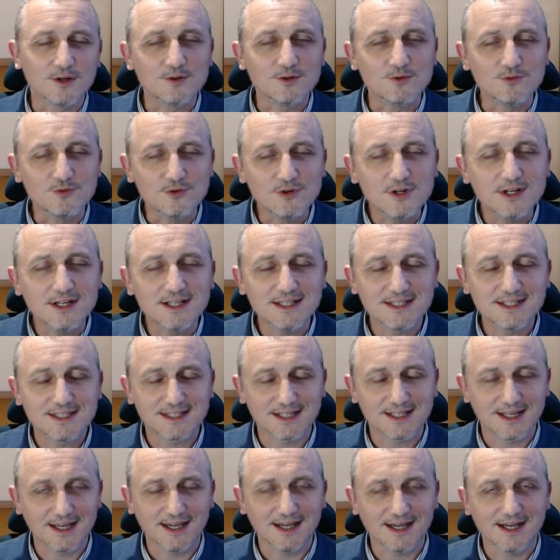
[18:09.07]
are really
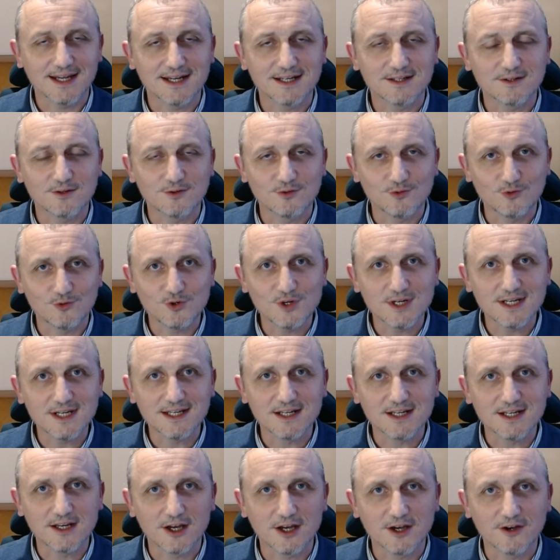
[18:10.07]
scared, really
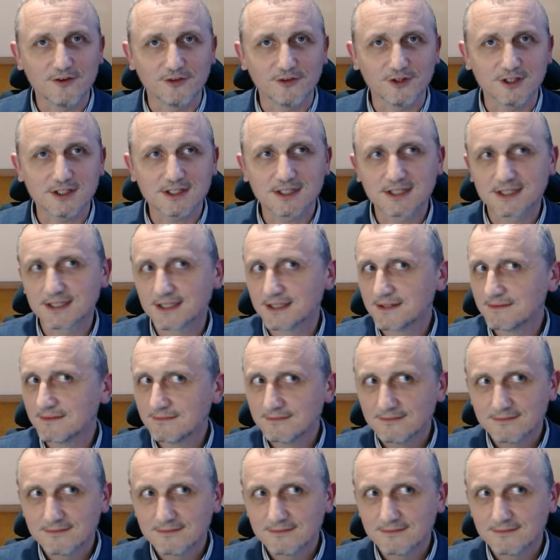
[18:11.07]
nervous.